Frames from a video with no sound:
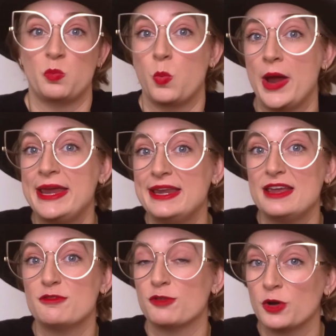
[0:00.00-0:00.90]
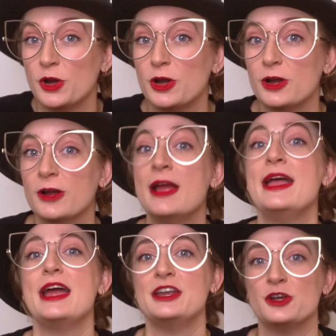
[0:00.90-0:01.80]
waiting for her,
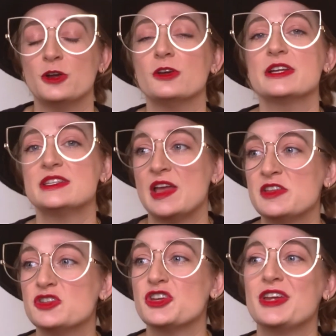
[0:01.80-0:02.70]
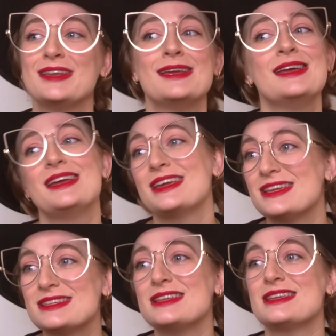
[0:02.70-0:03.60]
and her attention
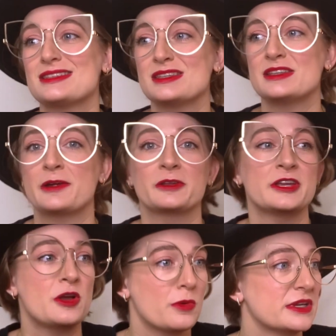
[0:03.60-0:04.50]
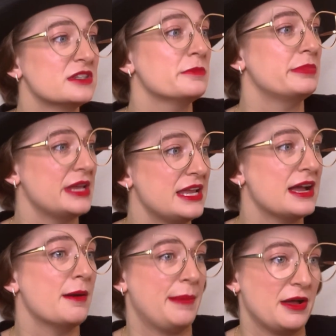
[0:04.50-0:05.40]
isn't necessarily going to be
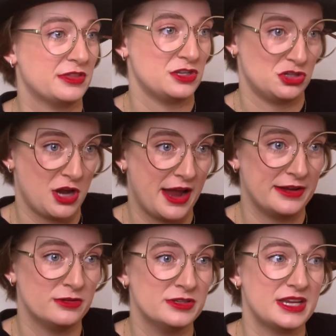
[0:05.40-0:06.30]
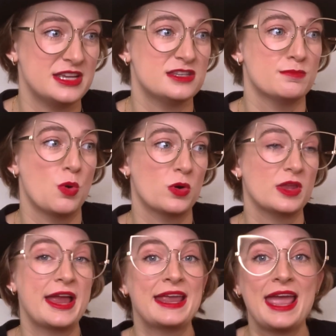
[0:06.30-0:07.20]
about the child. It's more
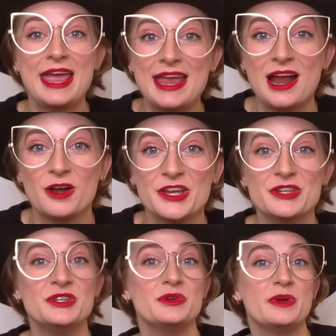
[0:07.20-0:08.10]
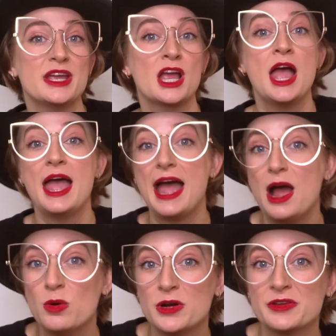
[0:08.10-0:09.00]
like, hey, how are you doing?
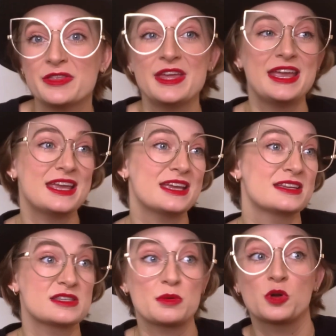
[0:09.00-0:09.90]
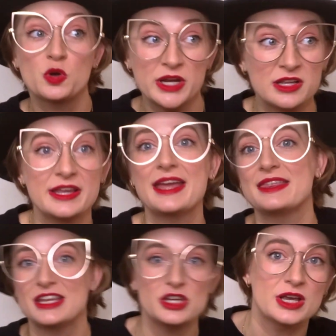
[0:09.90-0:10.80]
How are things? Quickly, and
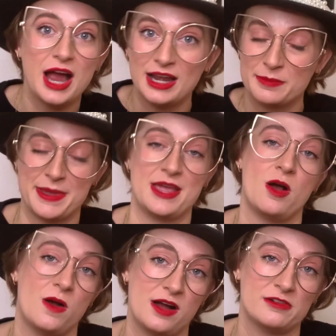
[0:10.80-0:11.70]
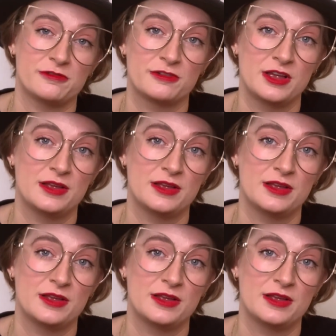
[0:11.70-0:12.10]
then you gotta be off.